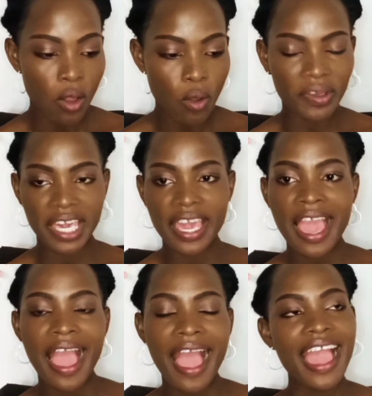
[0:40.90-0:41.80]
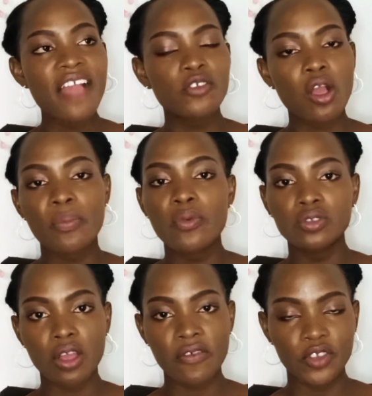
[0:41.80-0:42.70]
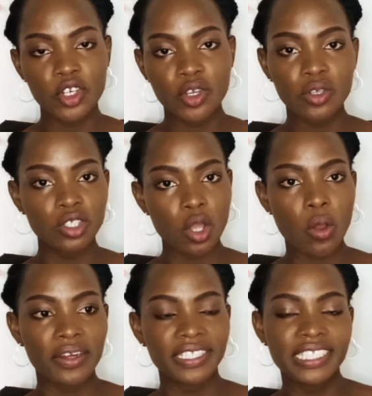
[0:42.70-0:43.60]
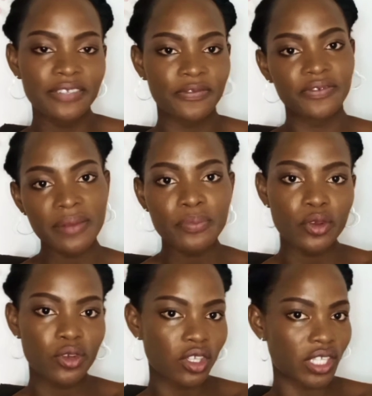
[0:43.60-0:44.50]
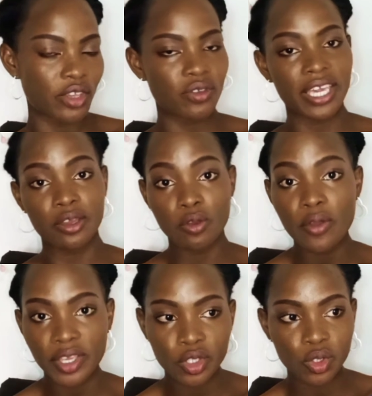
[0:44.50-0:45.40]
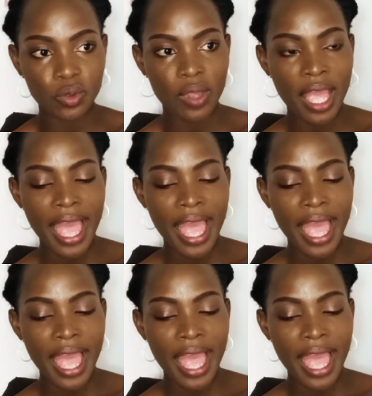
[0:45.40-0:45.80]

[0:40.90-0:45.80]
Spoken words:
Okay, I have couples of videos on different products that you can go into.